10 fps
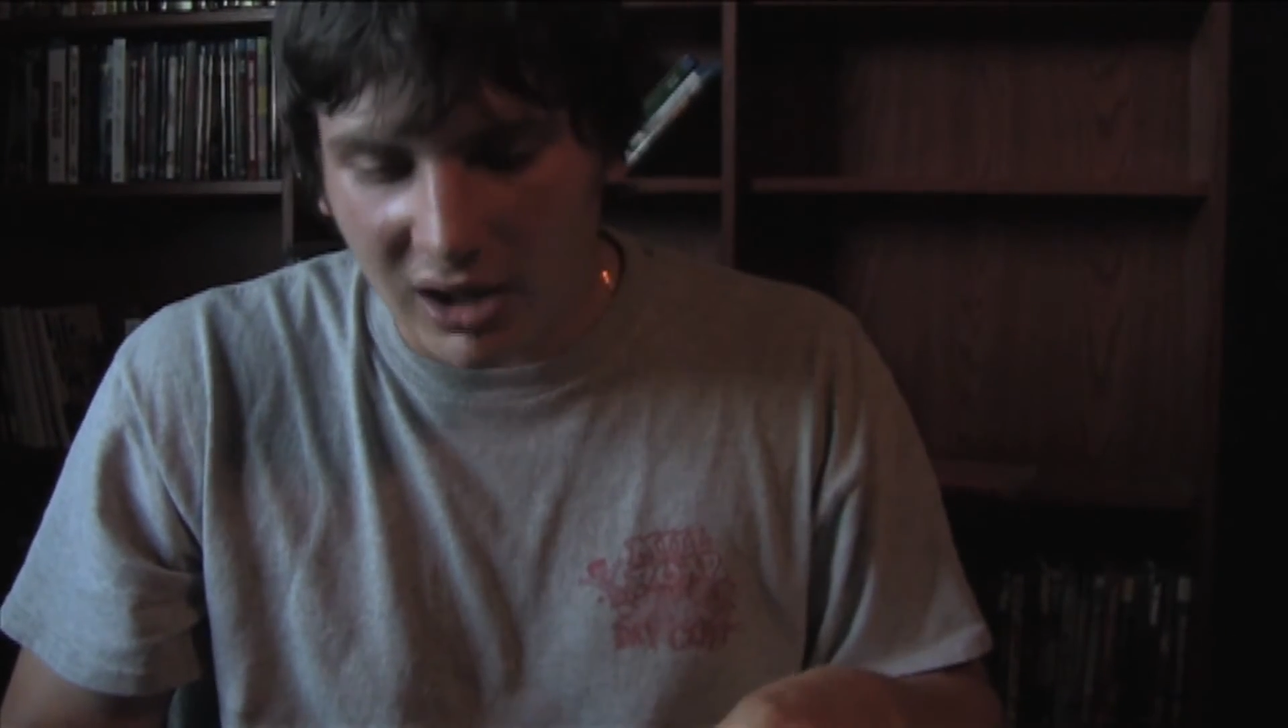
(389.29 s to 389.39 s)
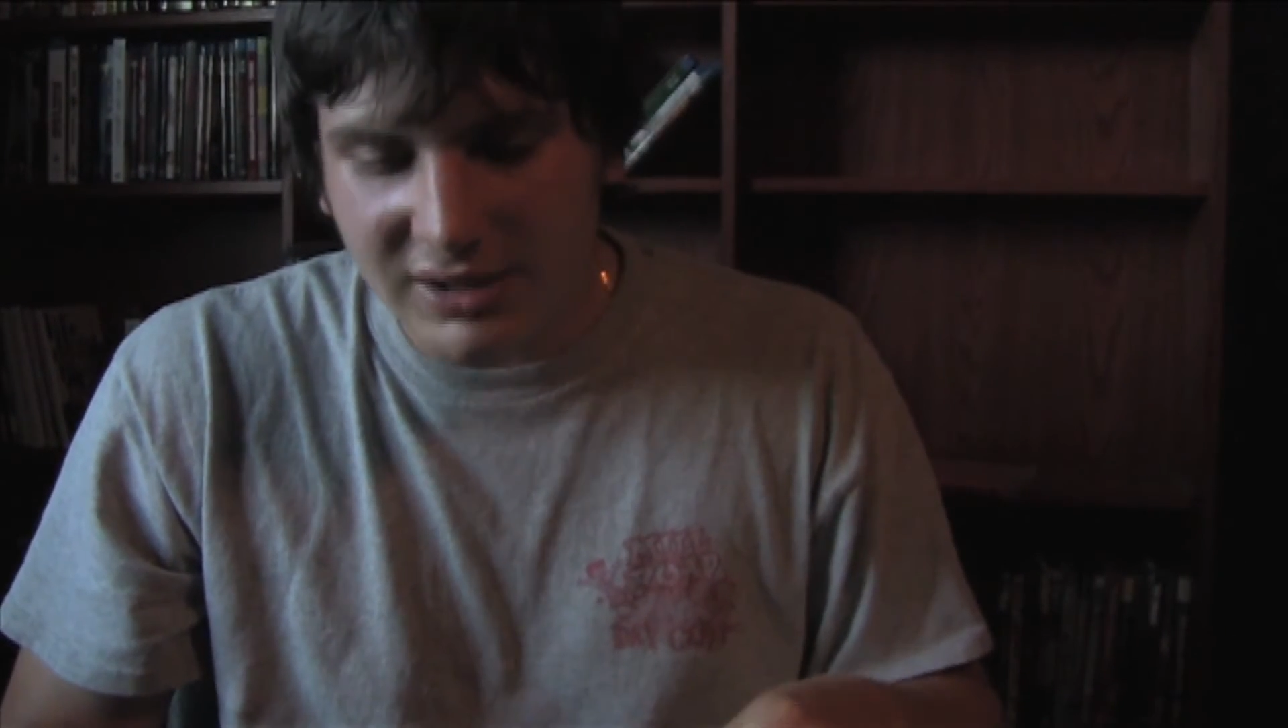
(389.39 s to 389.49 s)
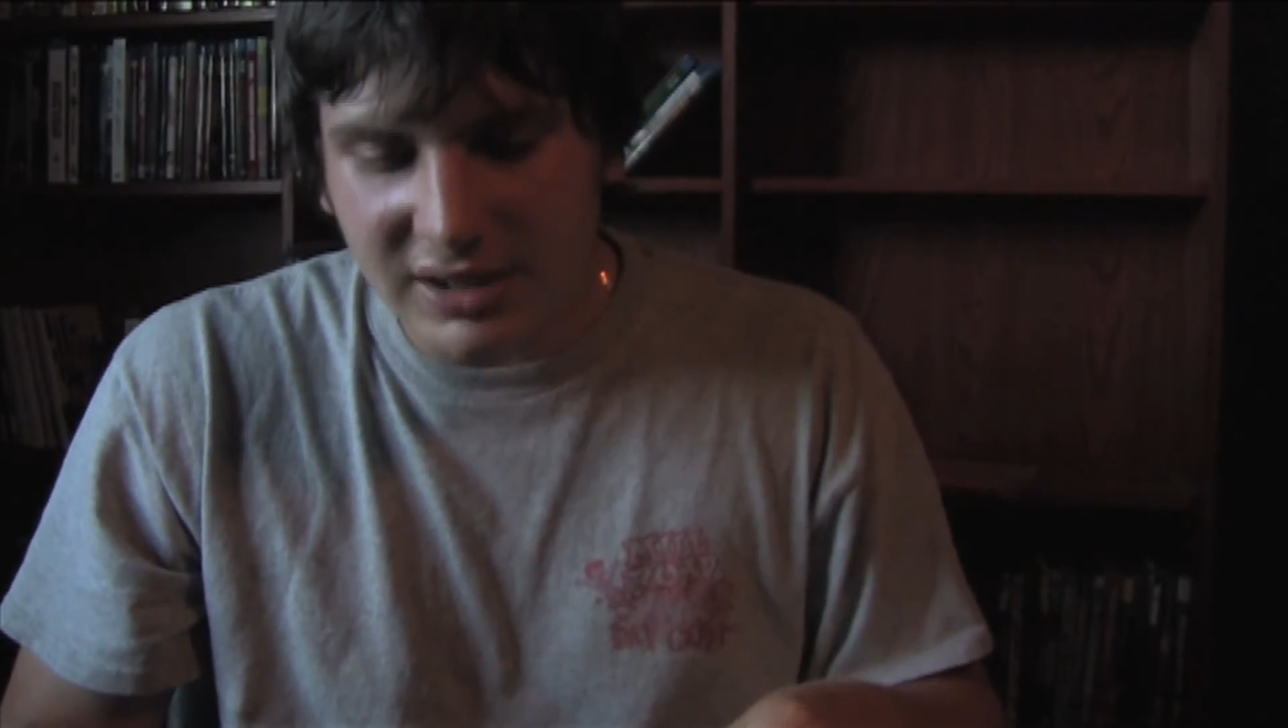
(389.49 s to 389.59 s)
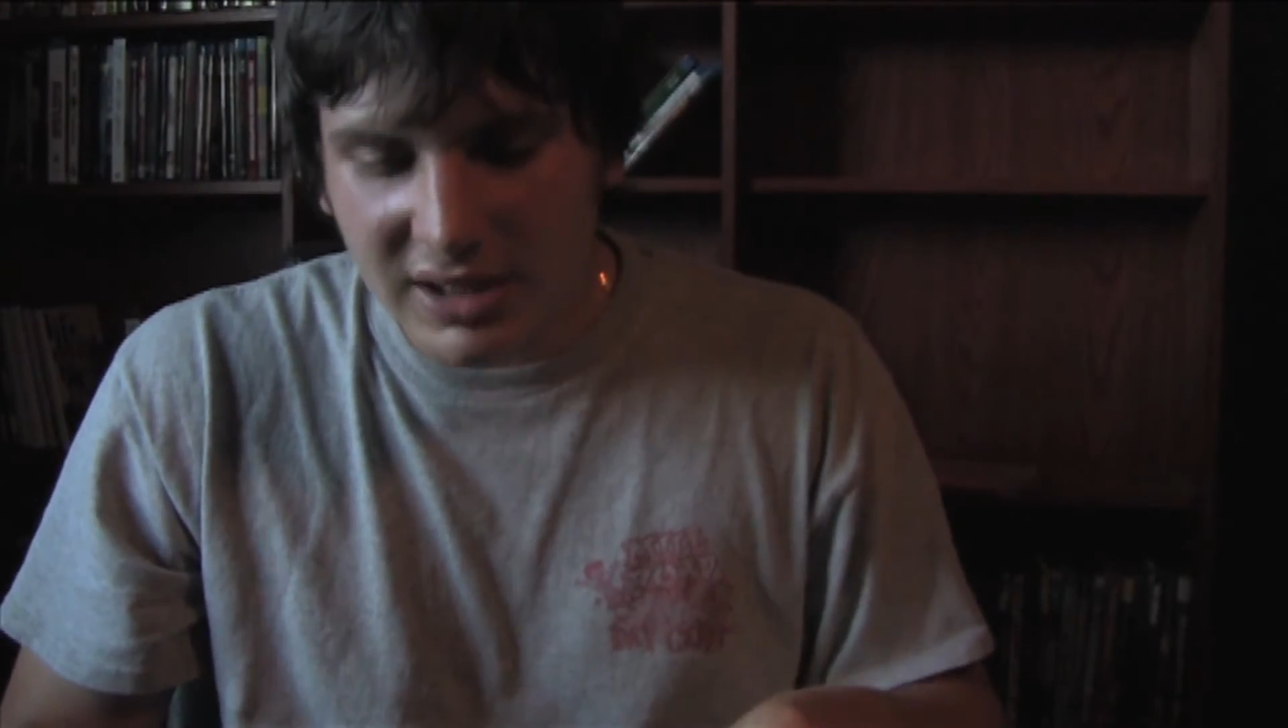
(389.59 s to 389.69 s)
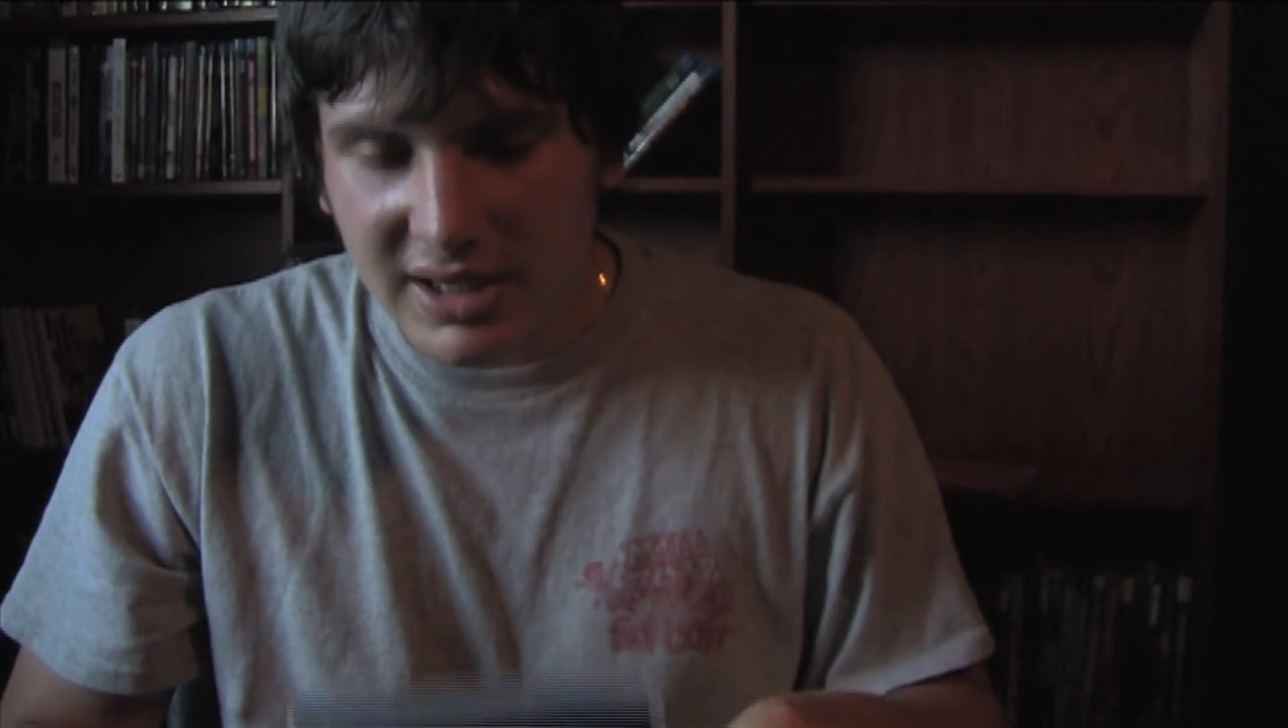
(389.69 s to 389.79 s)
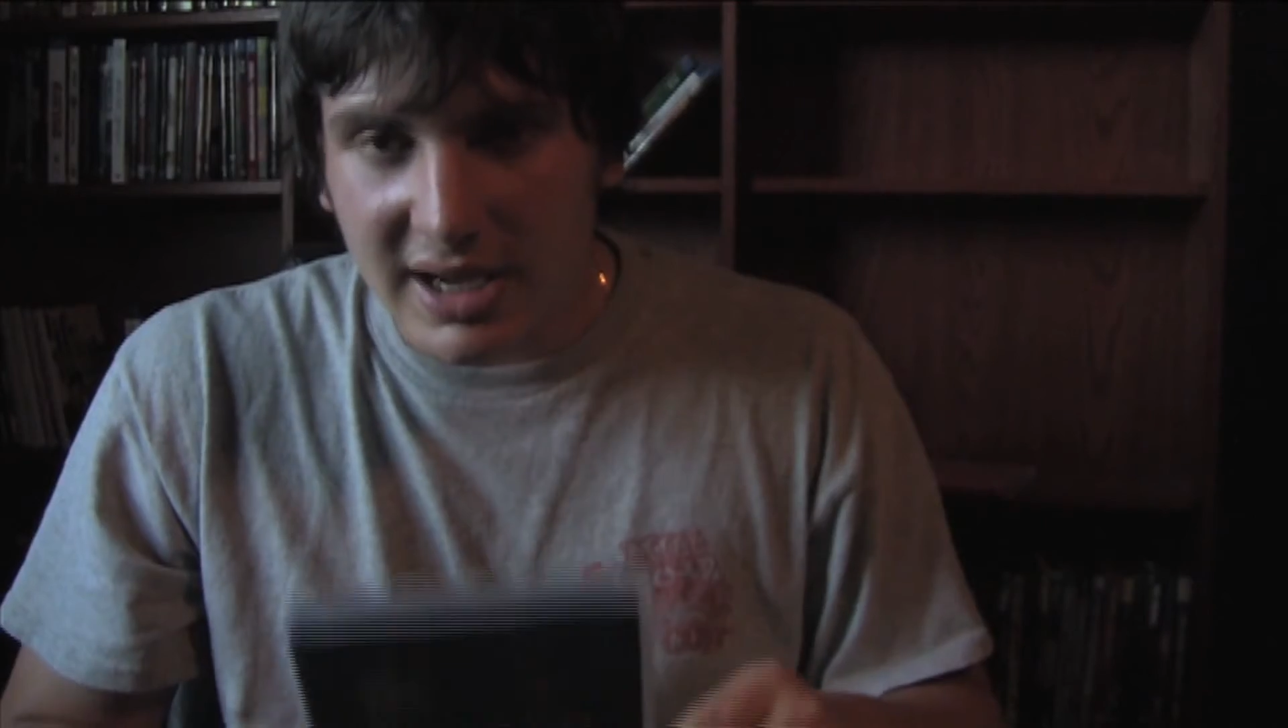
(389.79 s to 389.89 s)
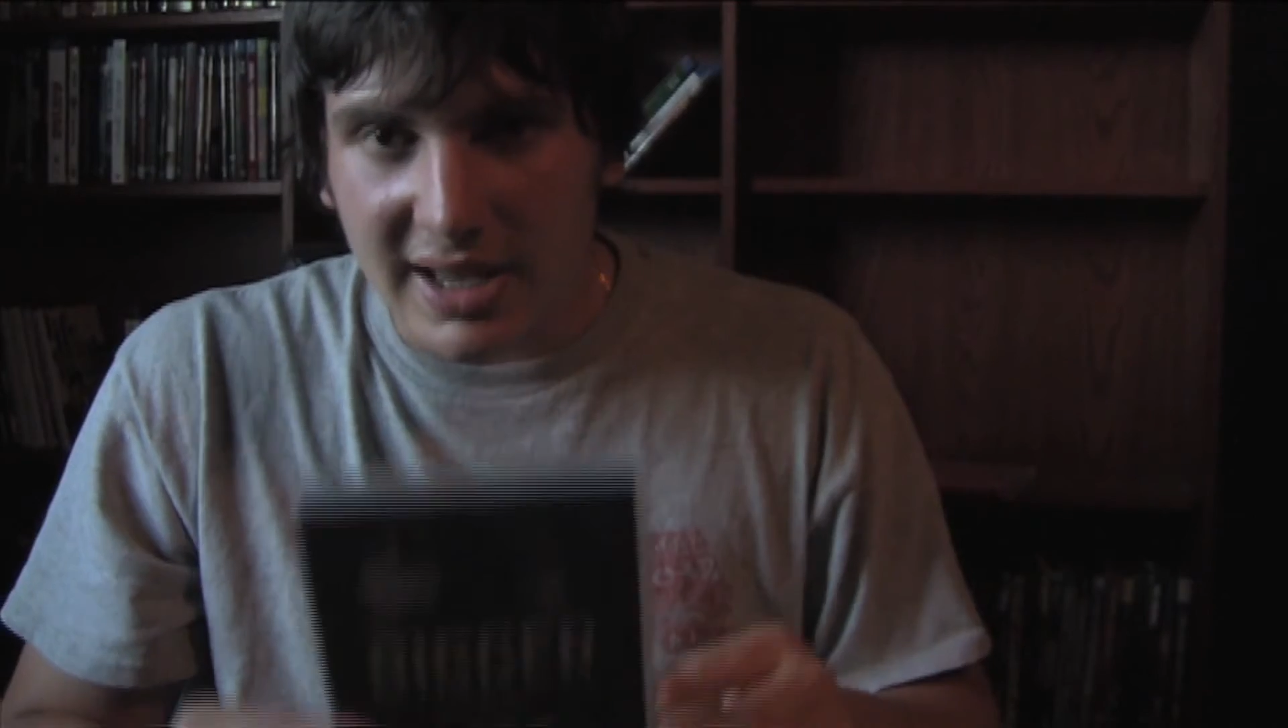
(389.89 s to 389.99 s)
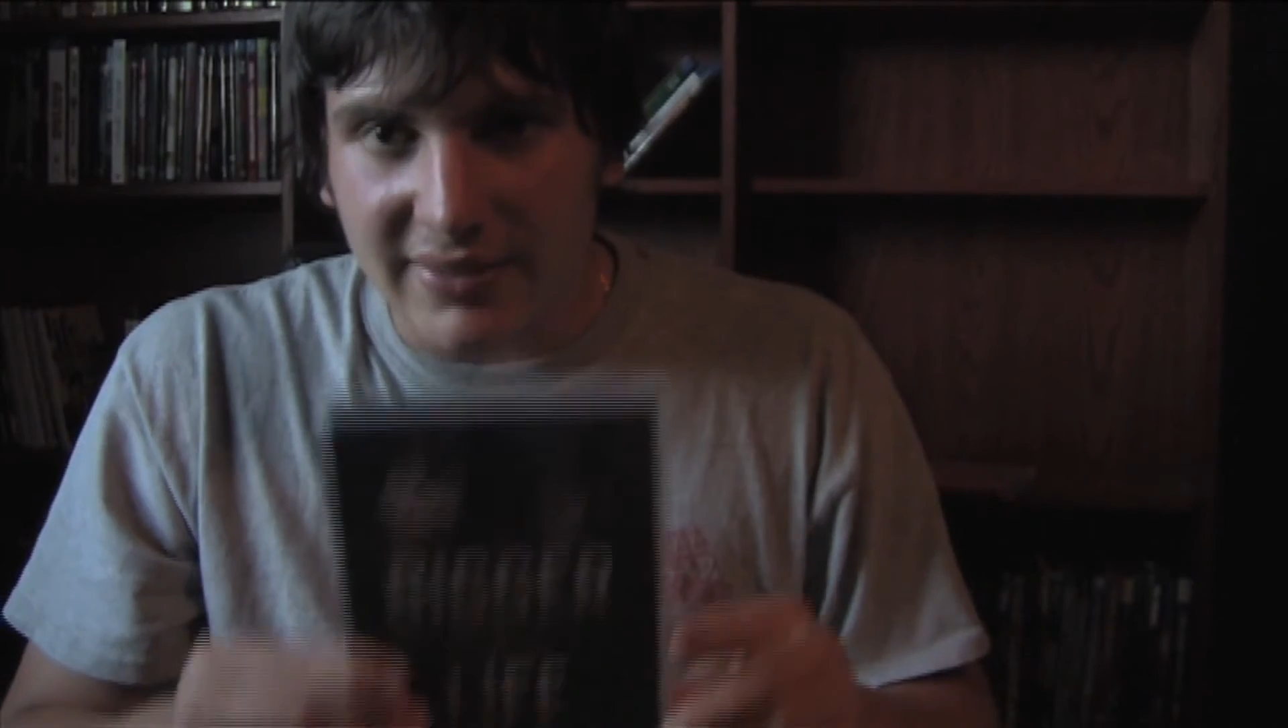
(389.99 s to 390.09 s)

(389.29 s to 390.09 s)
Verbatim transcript: Cause.